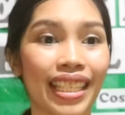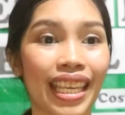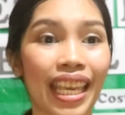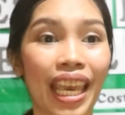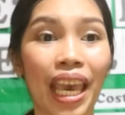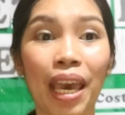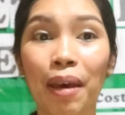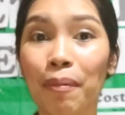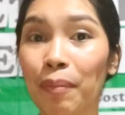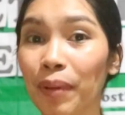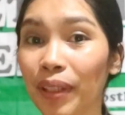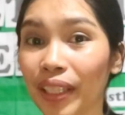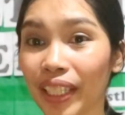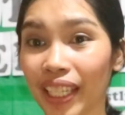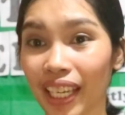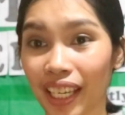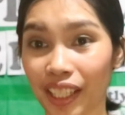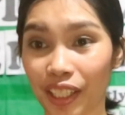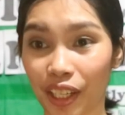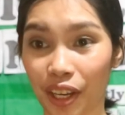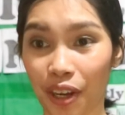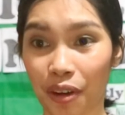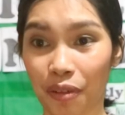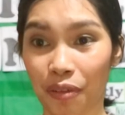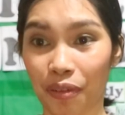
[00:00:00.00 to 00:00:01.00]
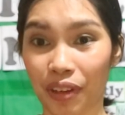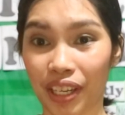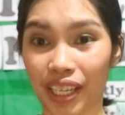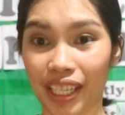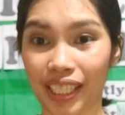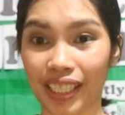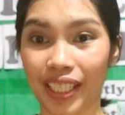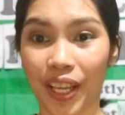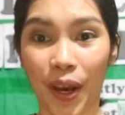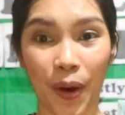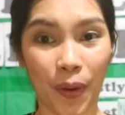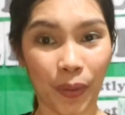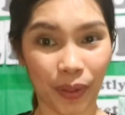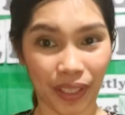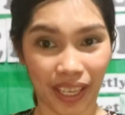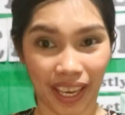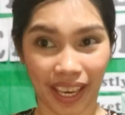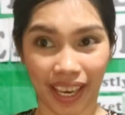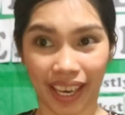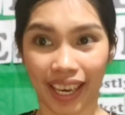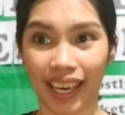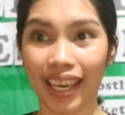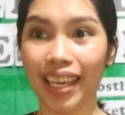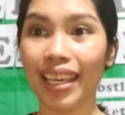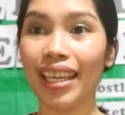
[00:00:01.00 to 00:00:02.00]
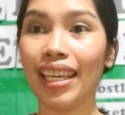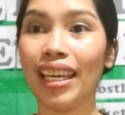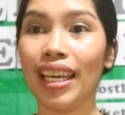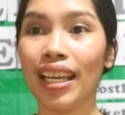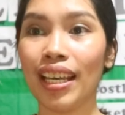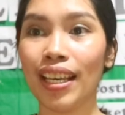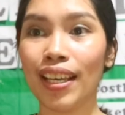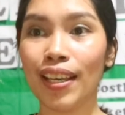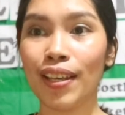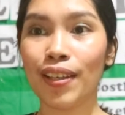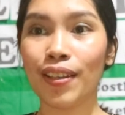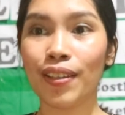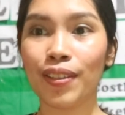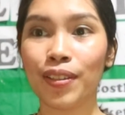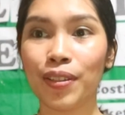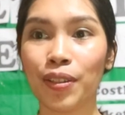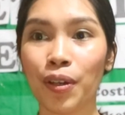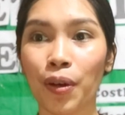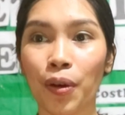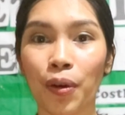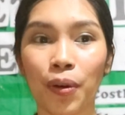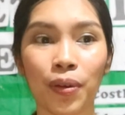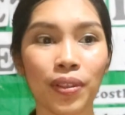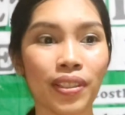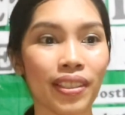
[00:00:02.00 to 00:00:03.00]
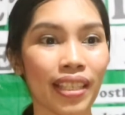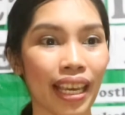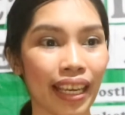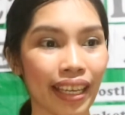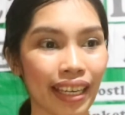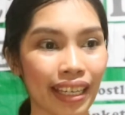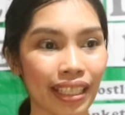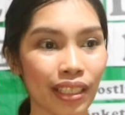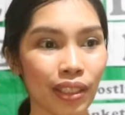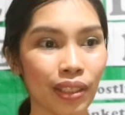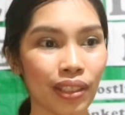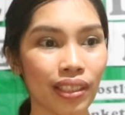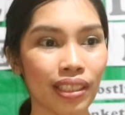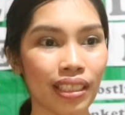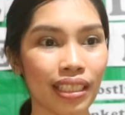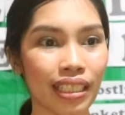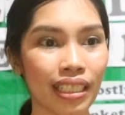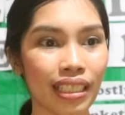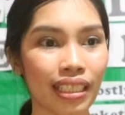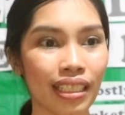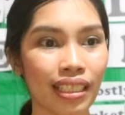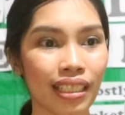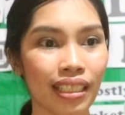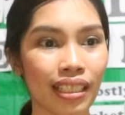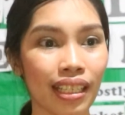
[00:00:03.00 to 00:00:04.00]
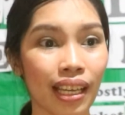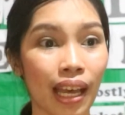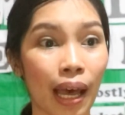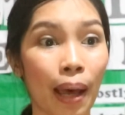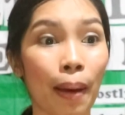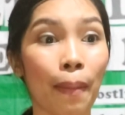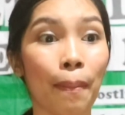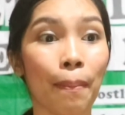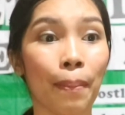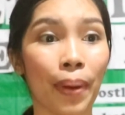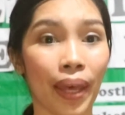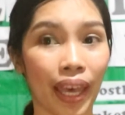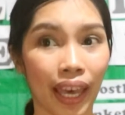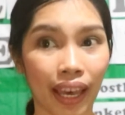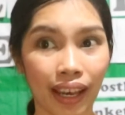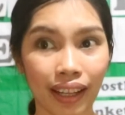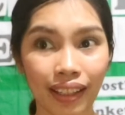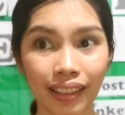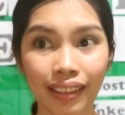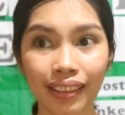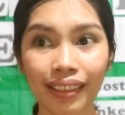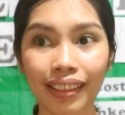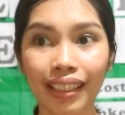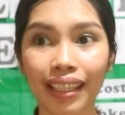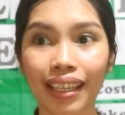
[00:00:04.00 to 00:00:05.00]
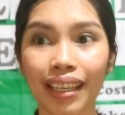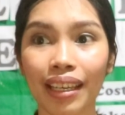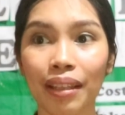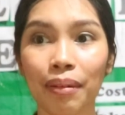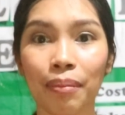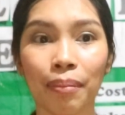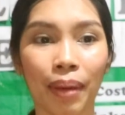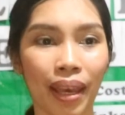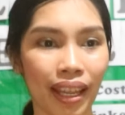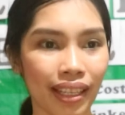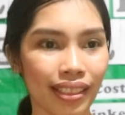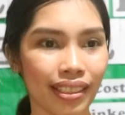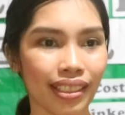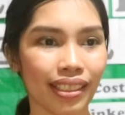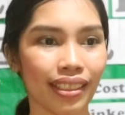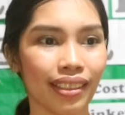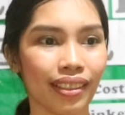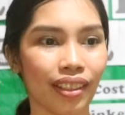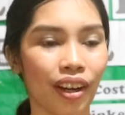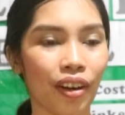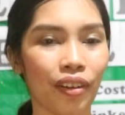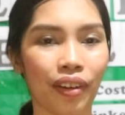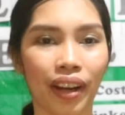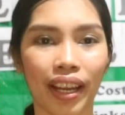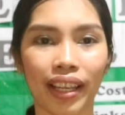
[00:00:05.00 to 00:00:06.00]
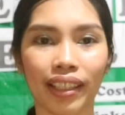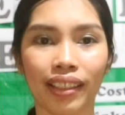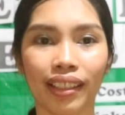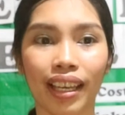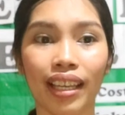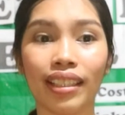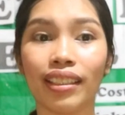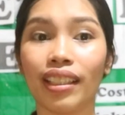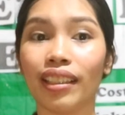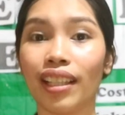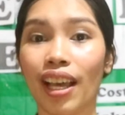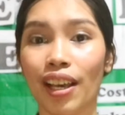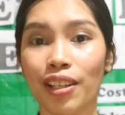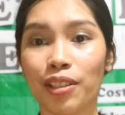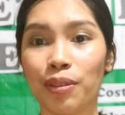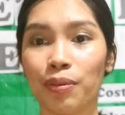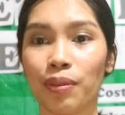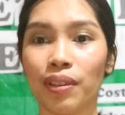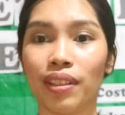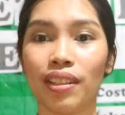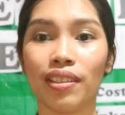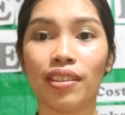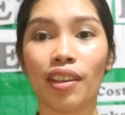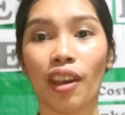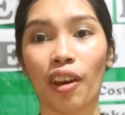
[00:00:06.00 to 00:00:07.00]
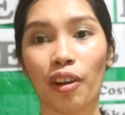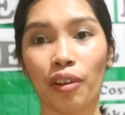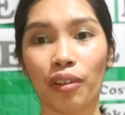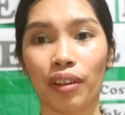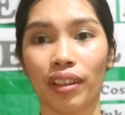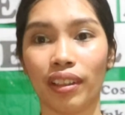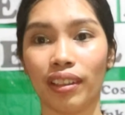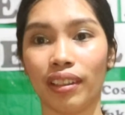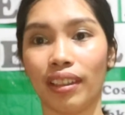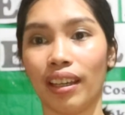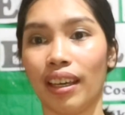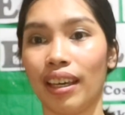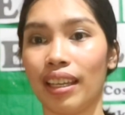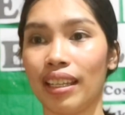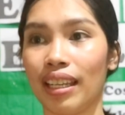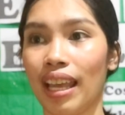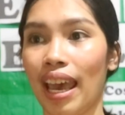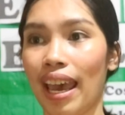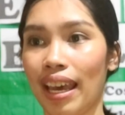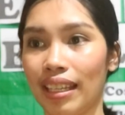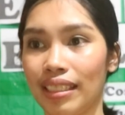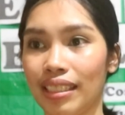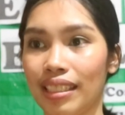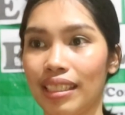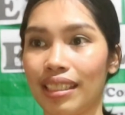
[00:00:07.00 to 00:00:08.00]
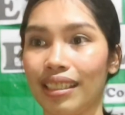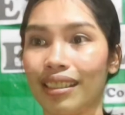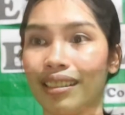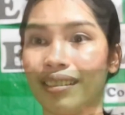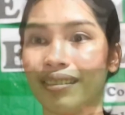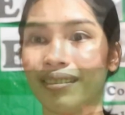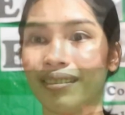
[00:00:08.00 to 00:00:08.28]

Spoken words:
Emily and Irene. Okay, so second, Belle and Mandy. Alright, and the last one is Ariel and Andy.